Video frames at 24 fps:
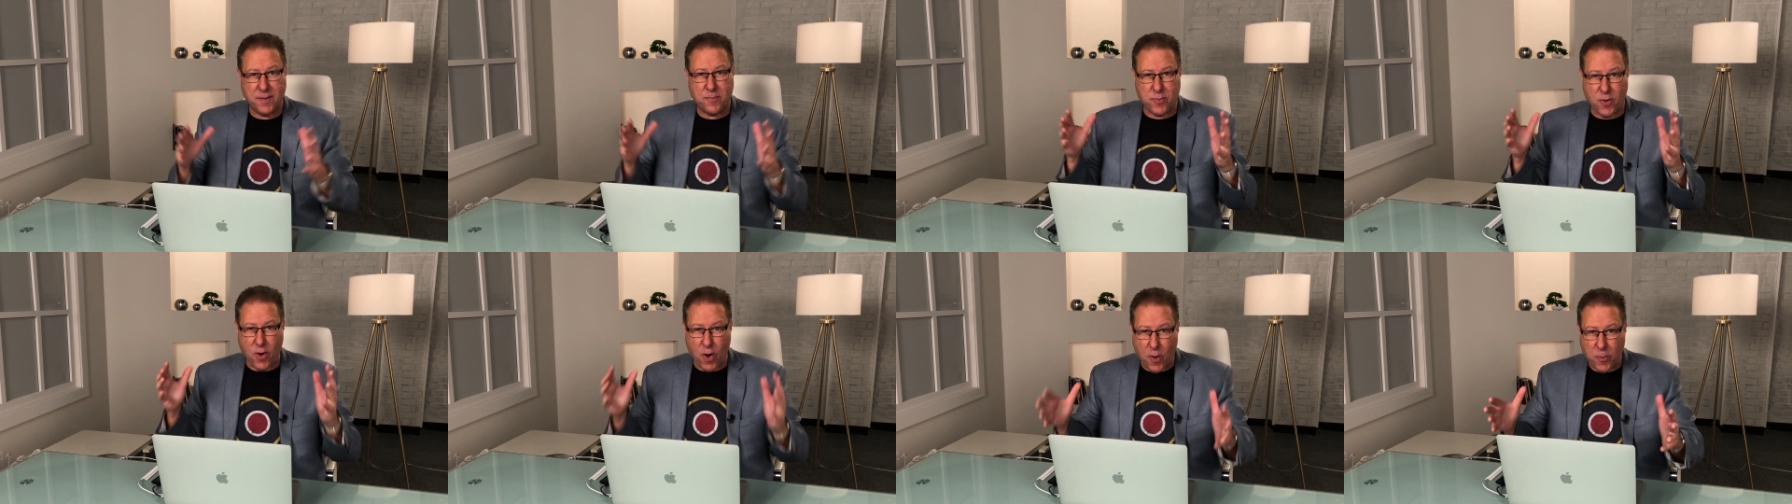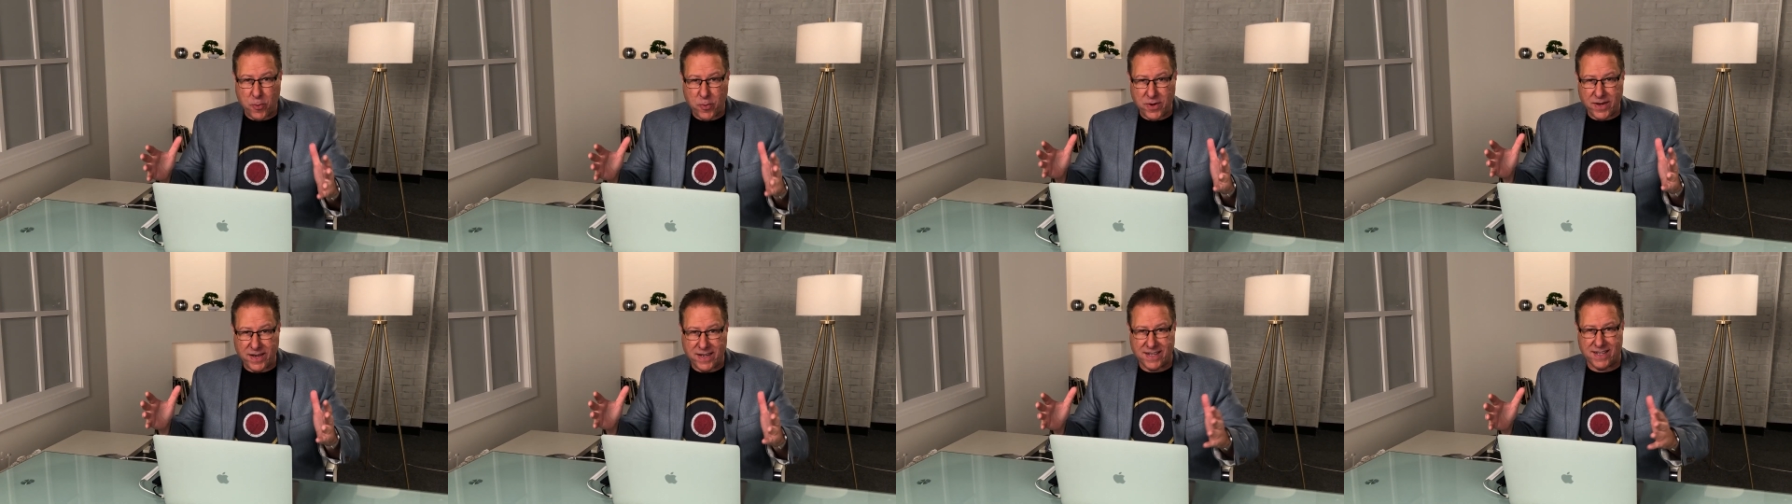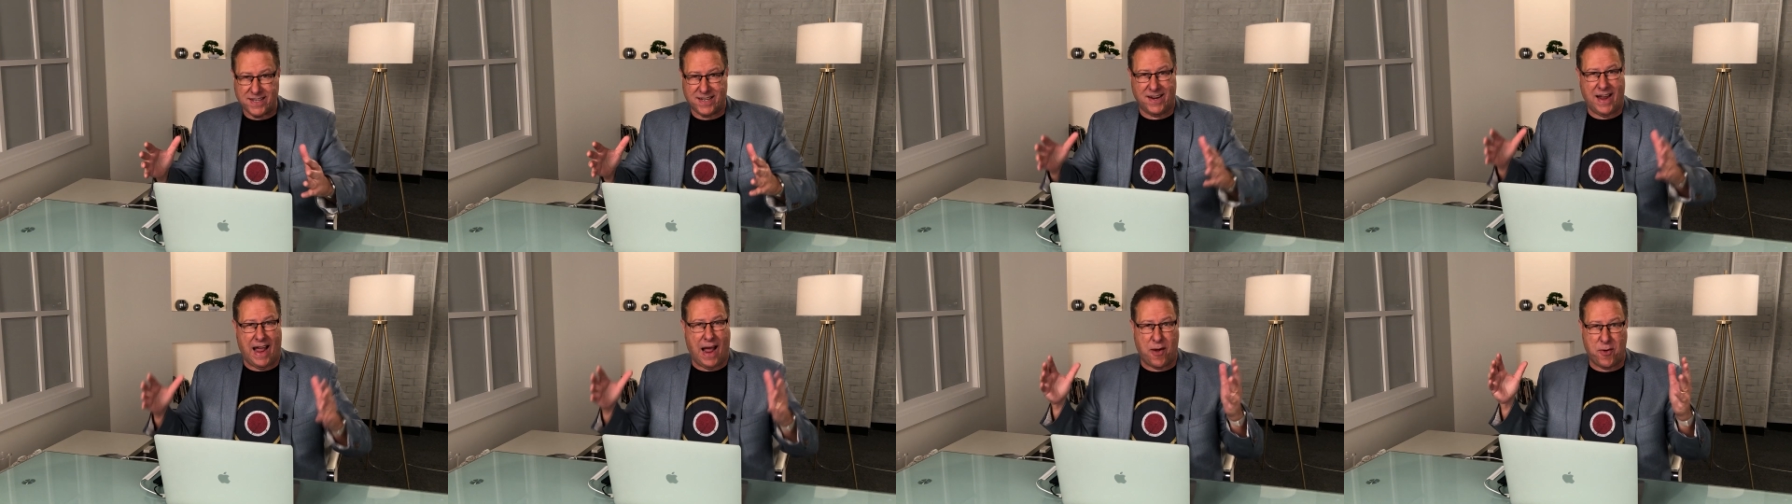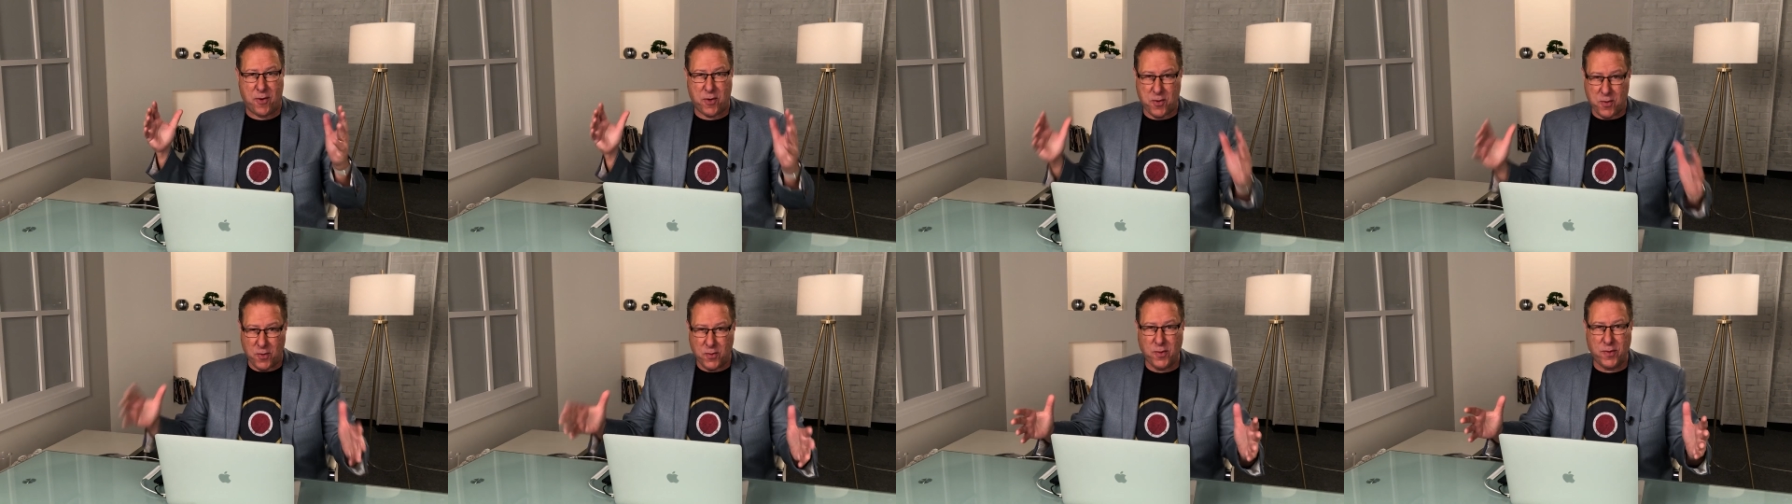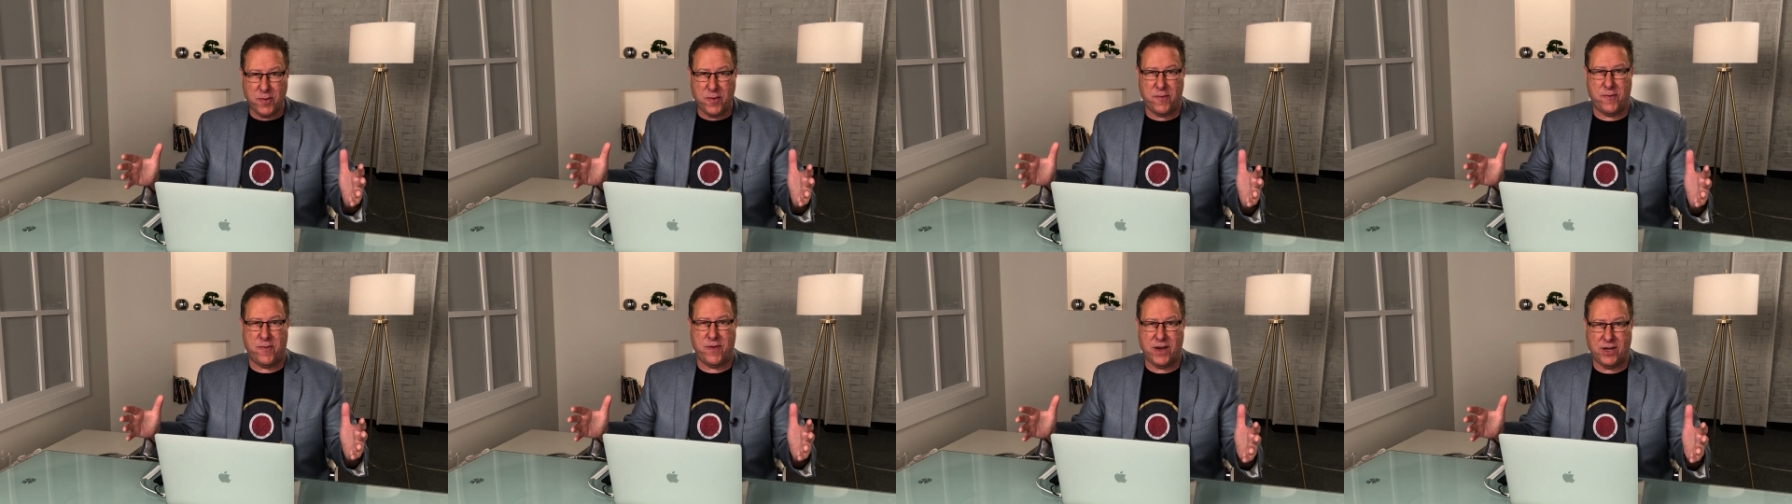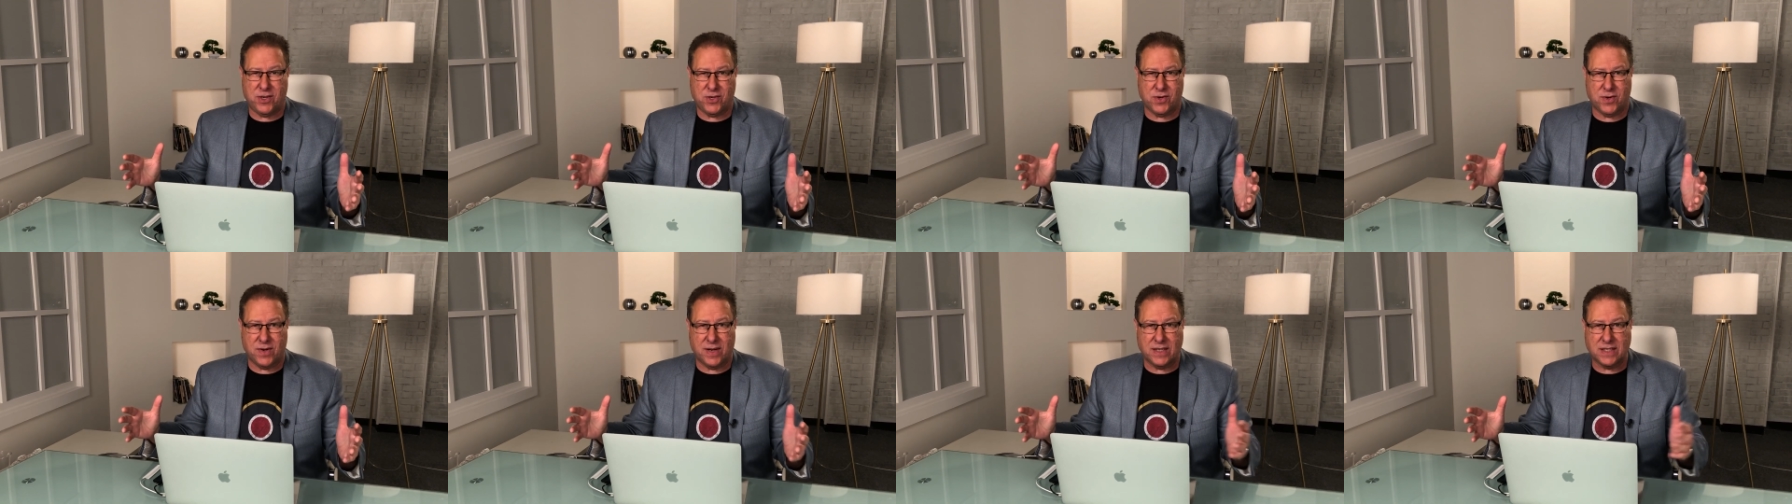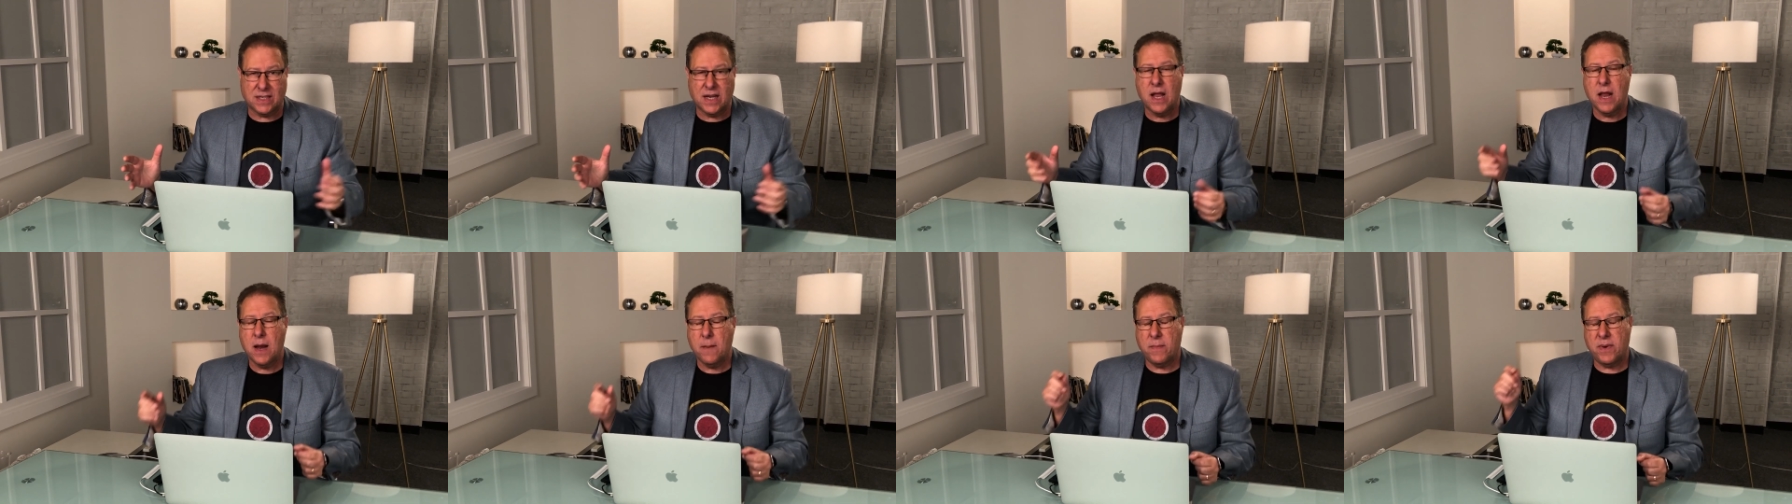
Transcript: appropriate to how cool the feature is.